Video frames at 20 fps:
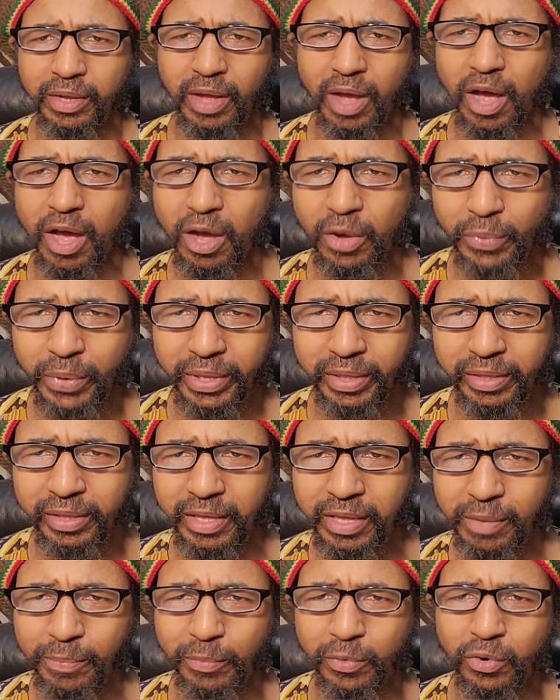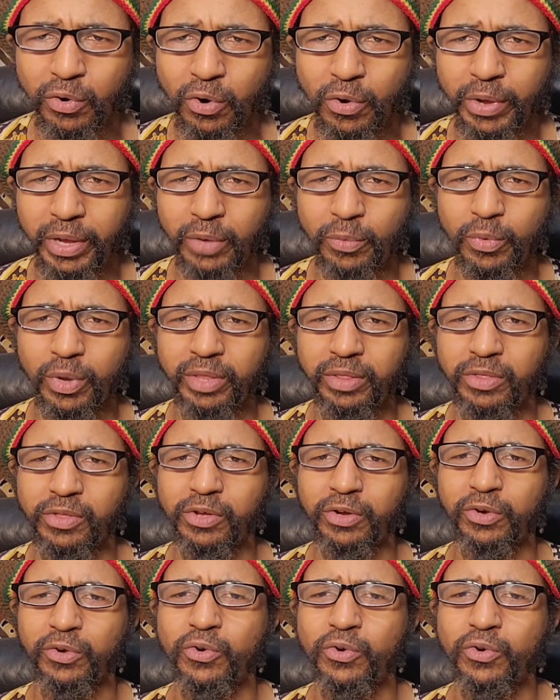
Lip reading: Always keep growing. Once you're